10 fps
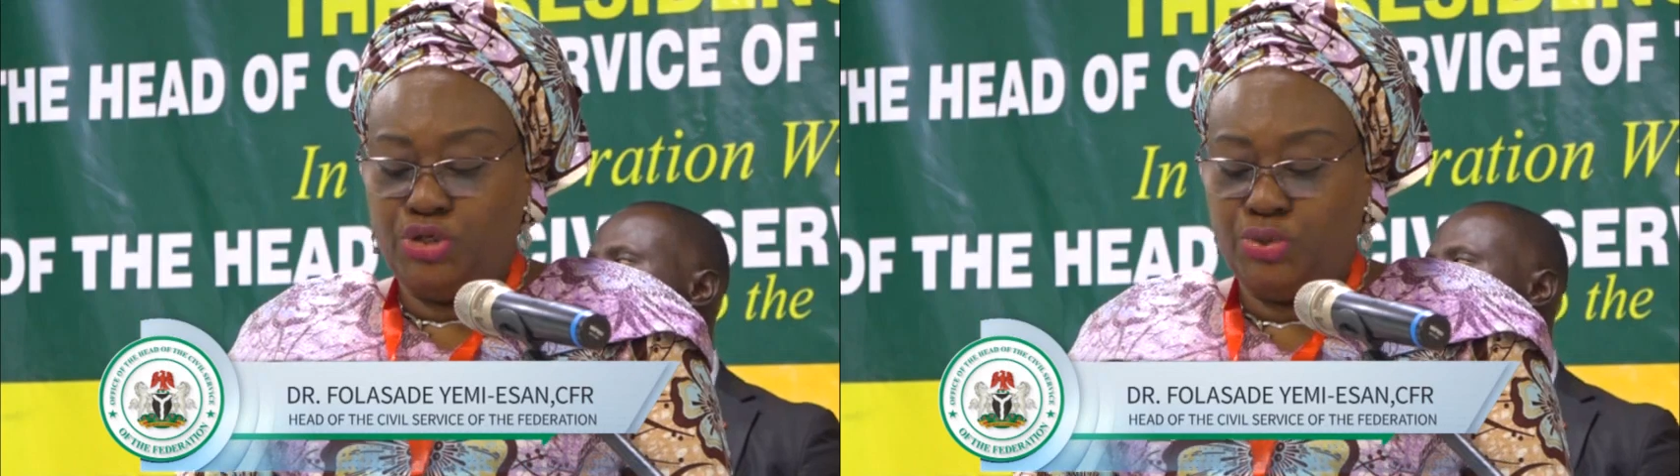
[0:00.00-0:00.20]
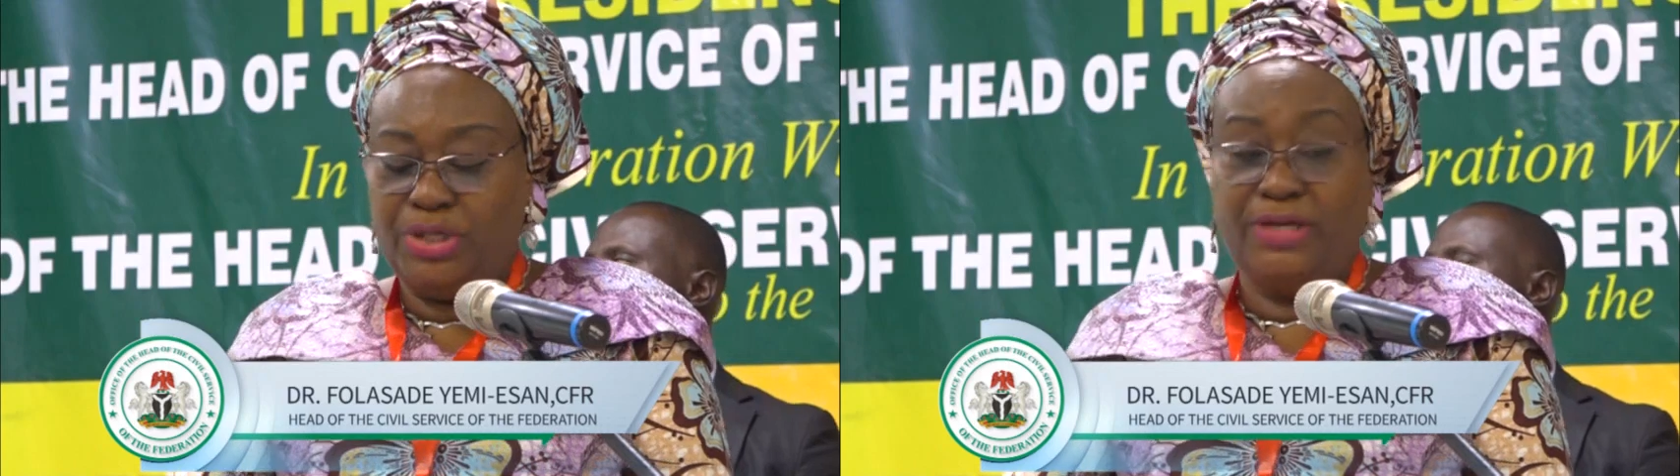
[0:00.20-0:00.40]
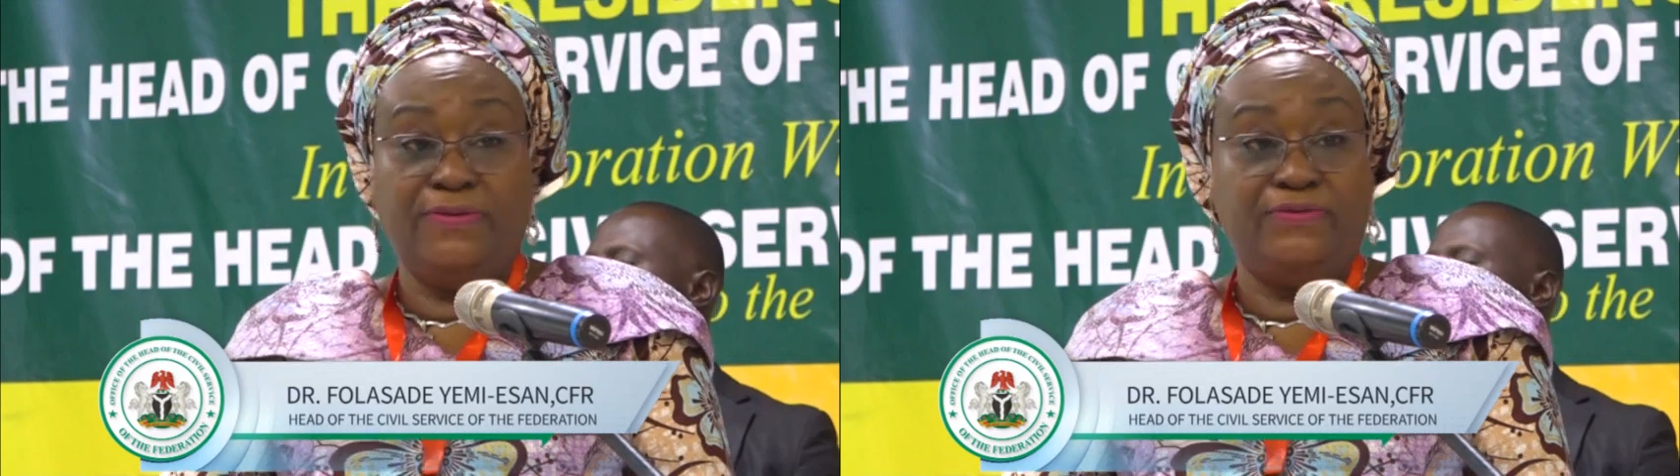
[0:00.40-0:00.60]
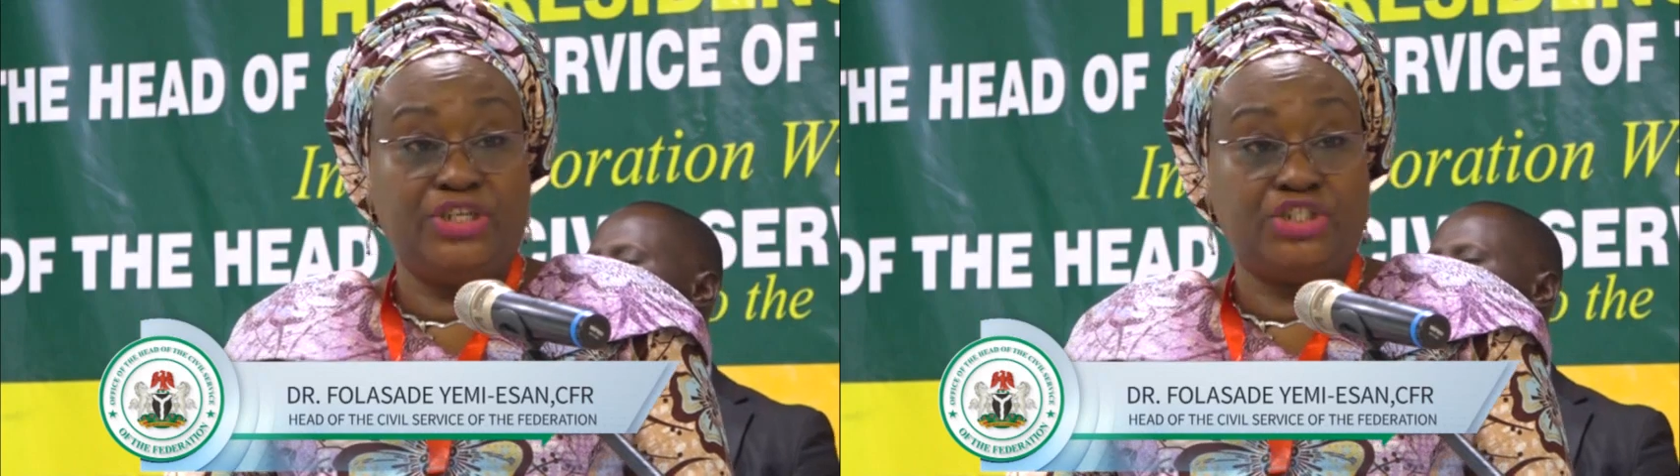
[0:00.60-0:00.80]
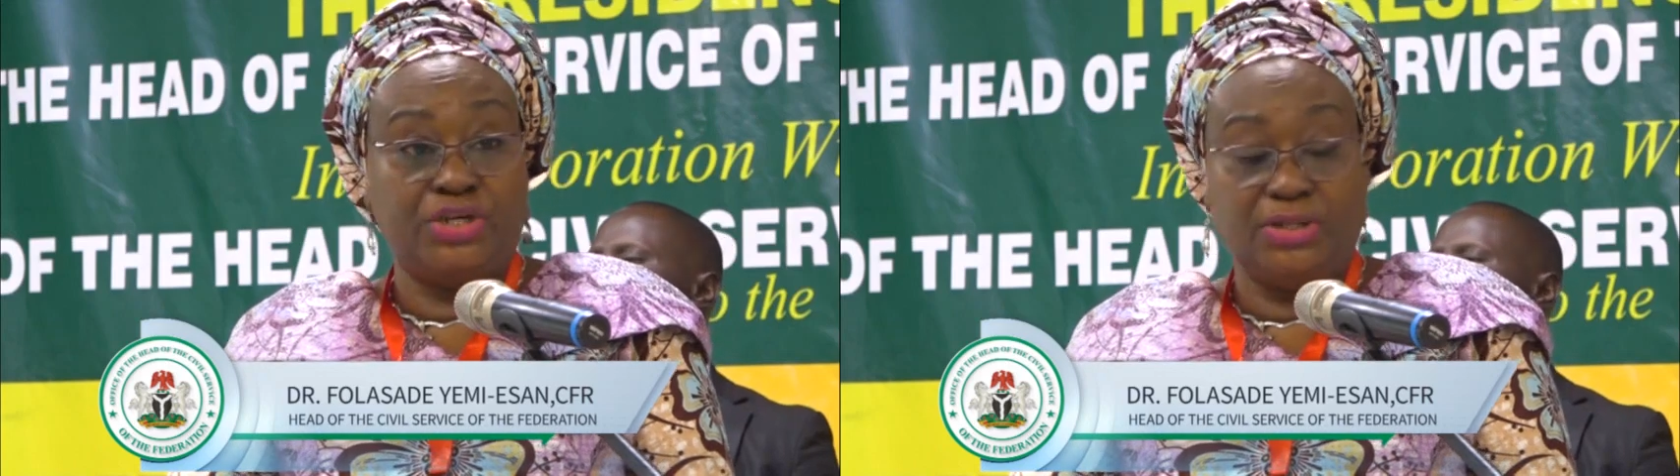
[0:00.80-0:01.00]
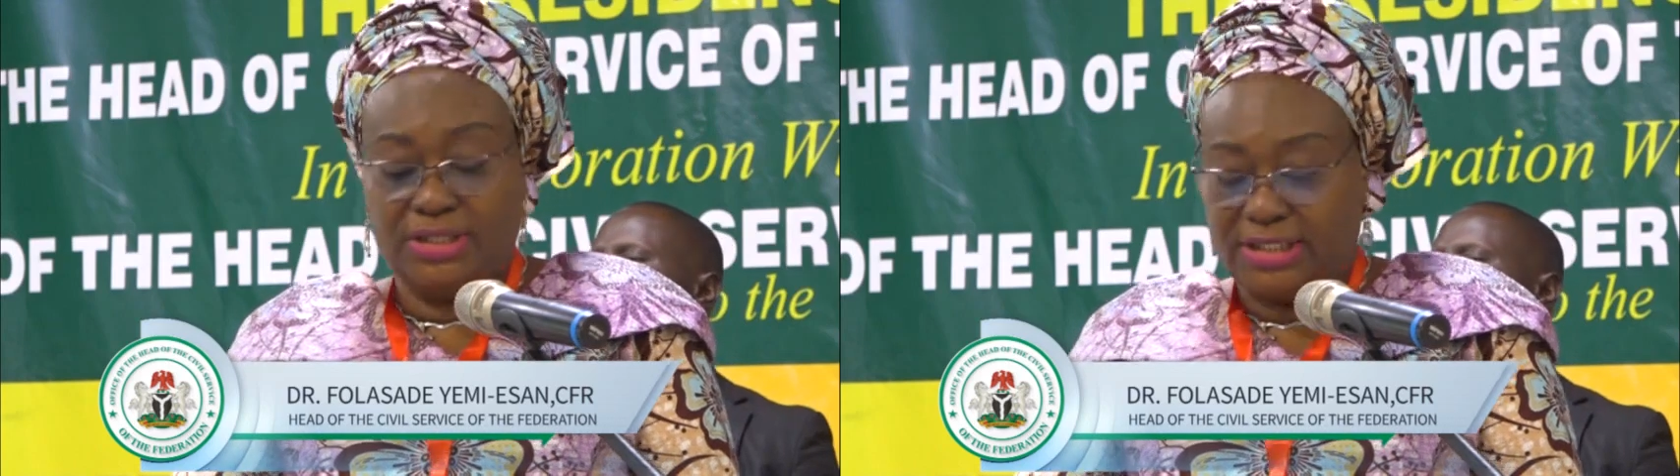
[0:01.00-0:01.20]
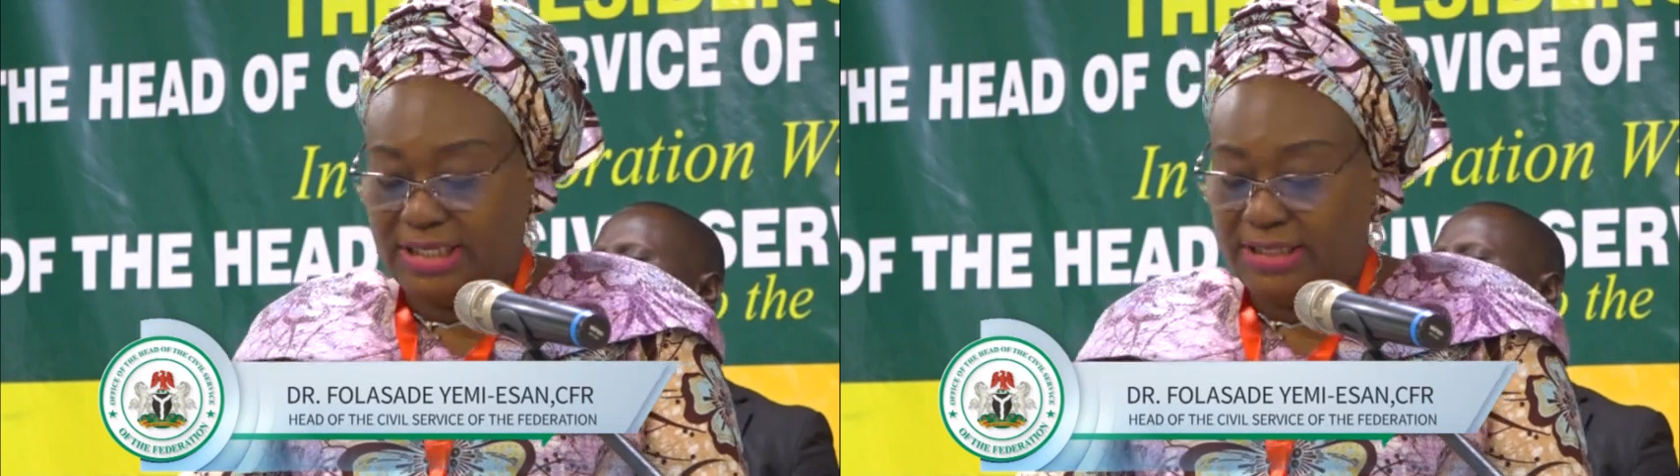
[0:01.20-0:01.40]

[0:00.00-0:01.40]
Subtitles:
new innovations